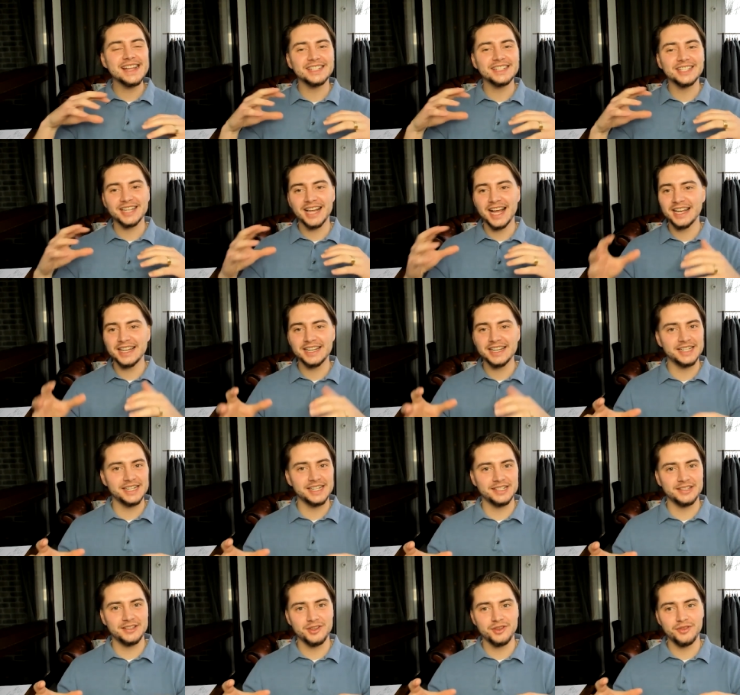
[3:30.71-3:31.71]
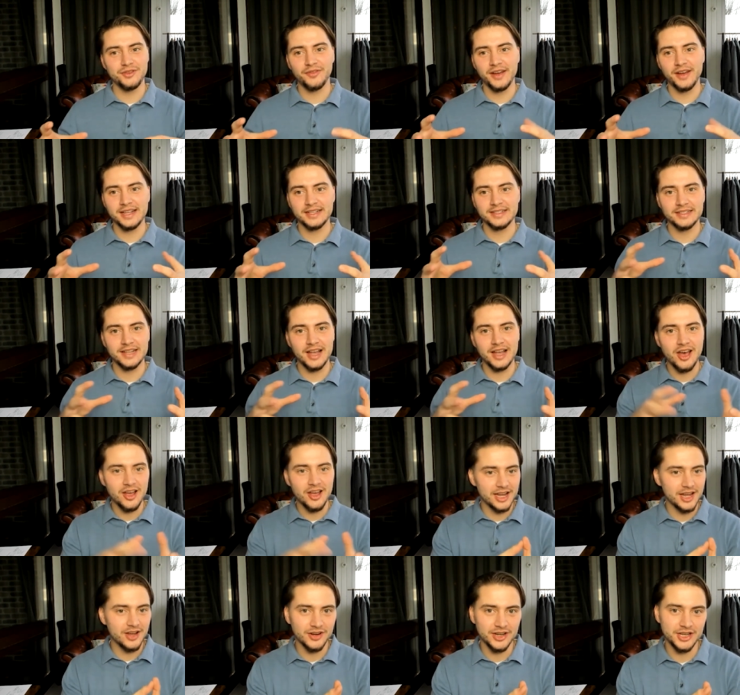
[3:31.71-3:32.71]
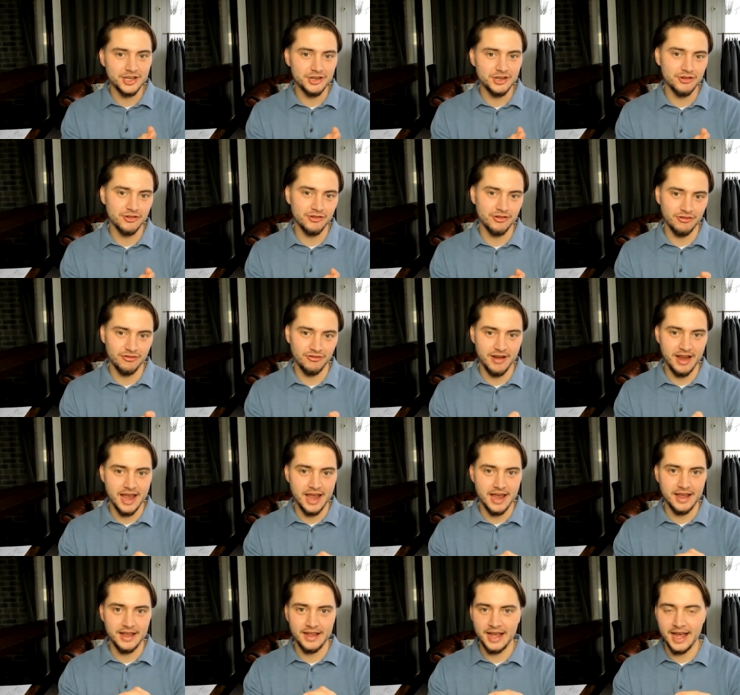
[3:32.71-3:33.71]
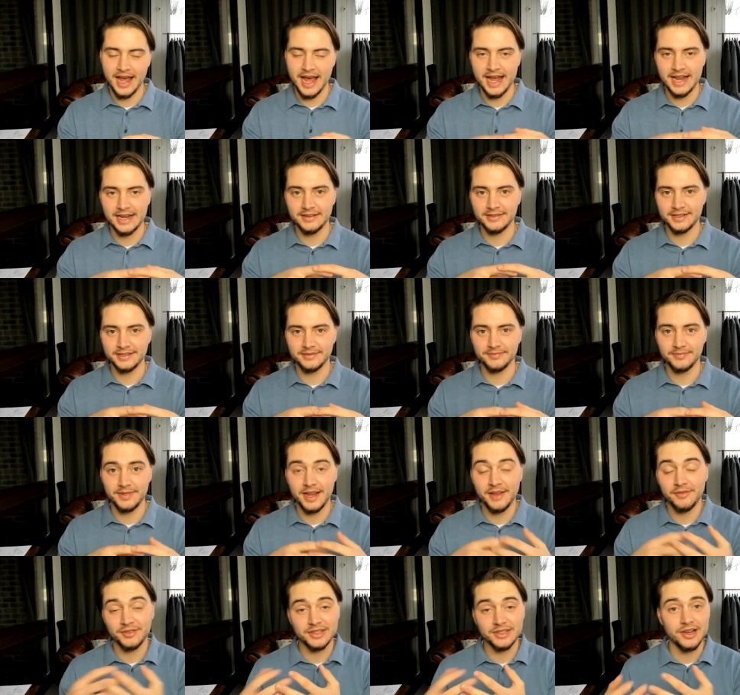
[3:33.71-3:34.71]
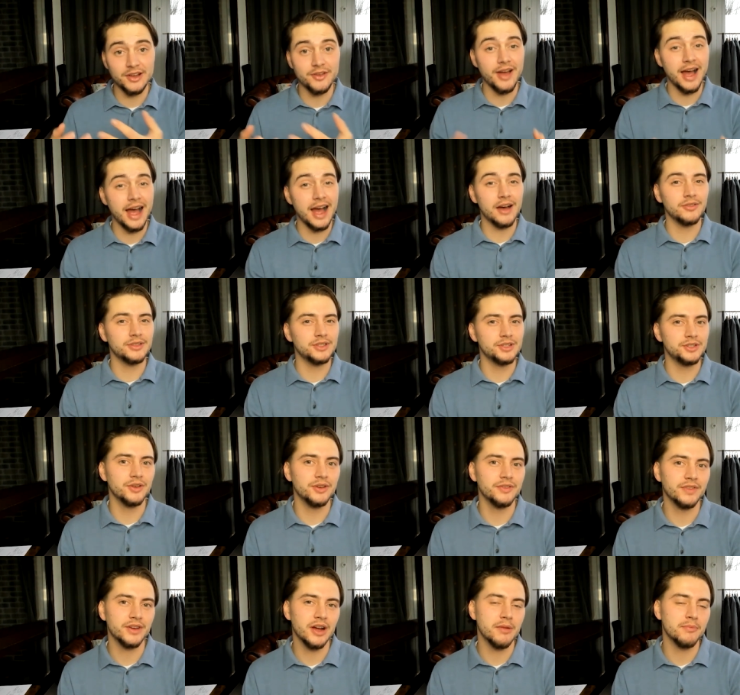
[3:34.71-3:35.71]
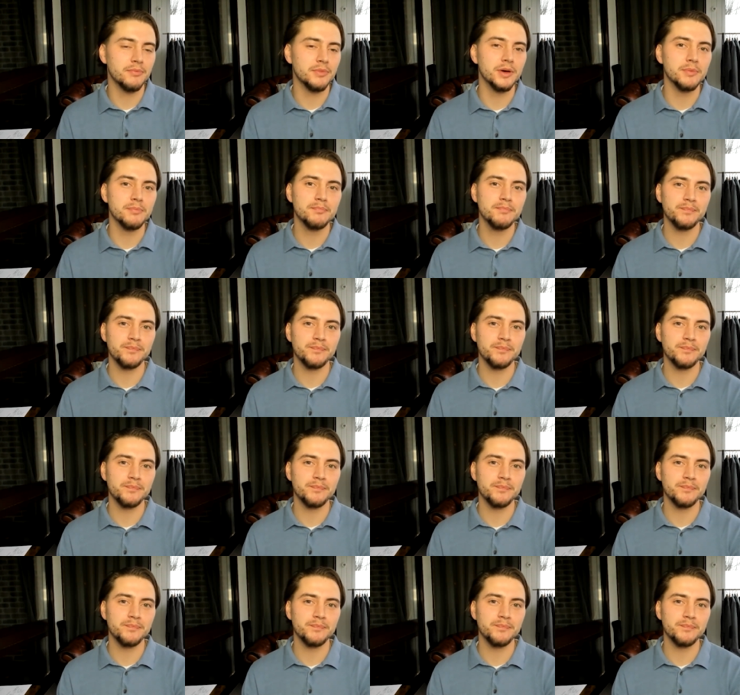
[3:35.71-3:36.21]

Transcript: challenges that you faced early on in your career? And if so, how did you overcome them?